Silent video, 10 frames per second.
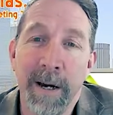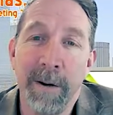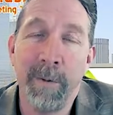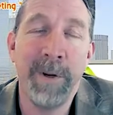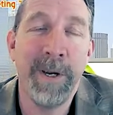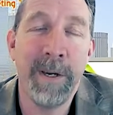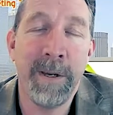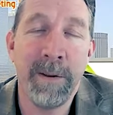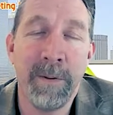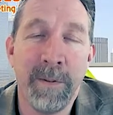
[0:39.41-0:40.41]

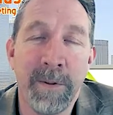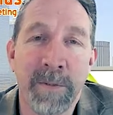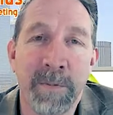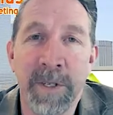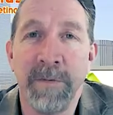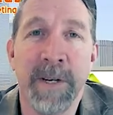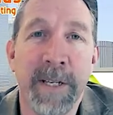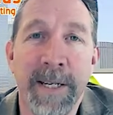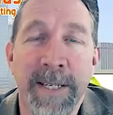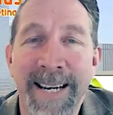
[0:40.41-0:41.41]
we
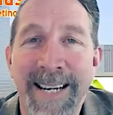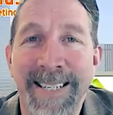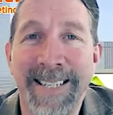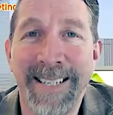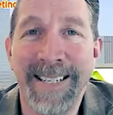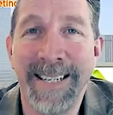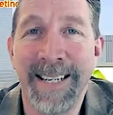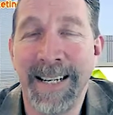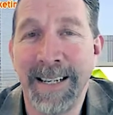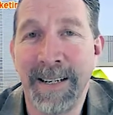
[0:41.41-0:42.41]
specifically tested
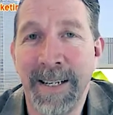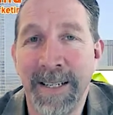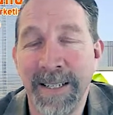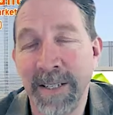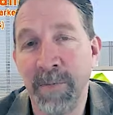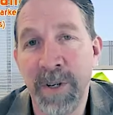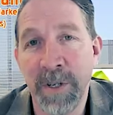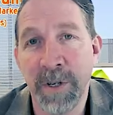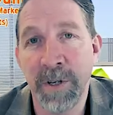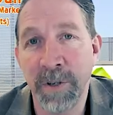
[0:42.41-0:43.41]
and did some
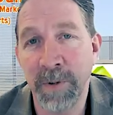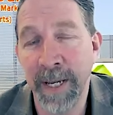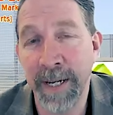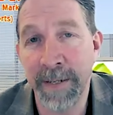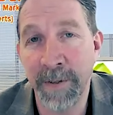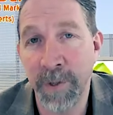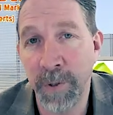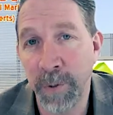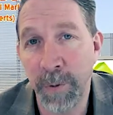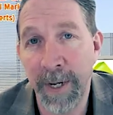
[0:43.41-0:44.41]
research related
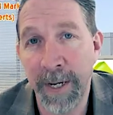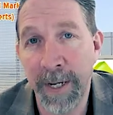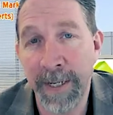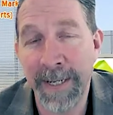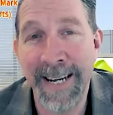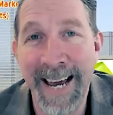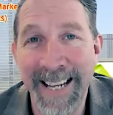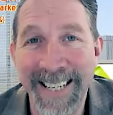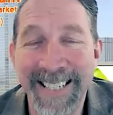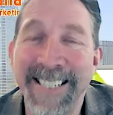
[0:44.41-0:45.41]
to a
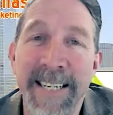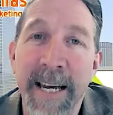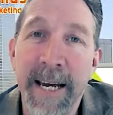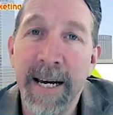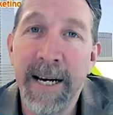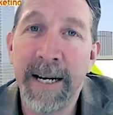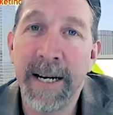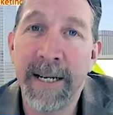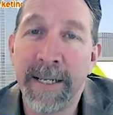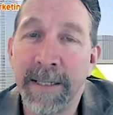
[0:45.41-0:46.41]
Dallas
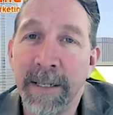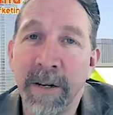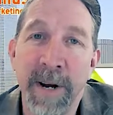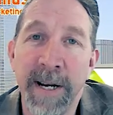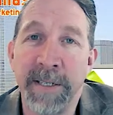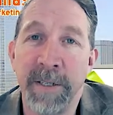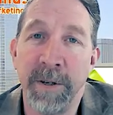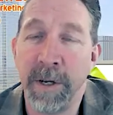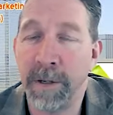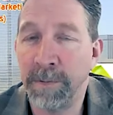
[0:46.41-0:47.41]
karate
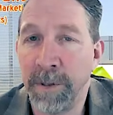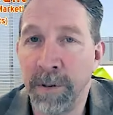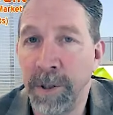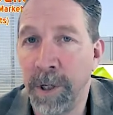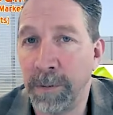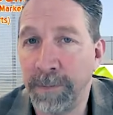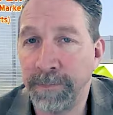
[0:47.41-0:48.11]
studio, dojo.